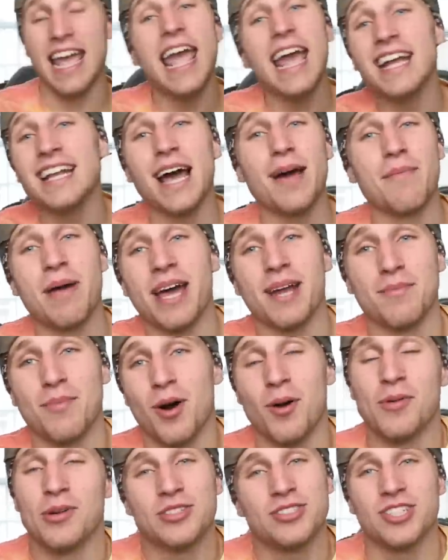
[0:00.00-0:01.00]
and on Madden
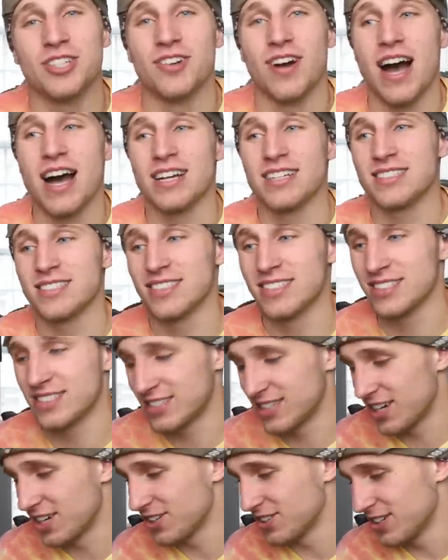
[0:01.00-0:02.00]
Mobile too, honestly.
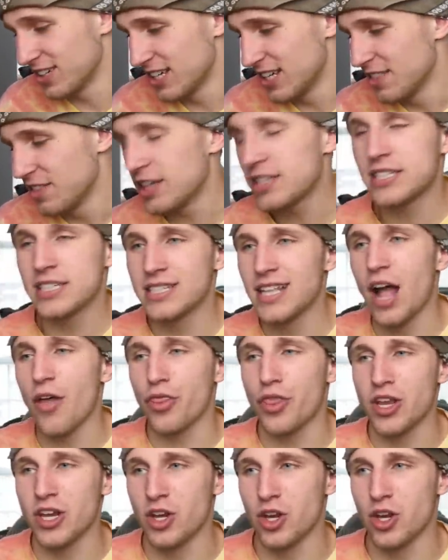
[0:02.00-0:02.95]
So this is nothing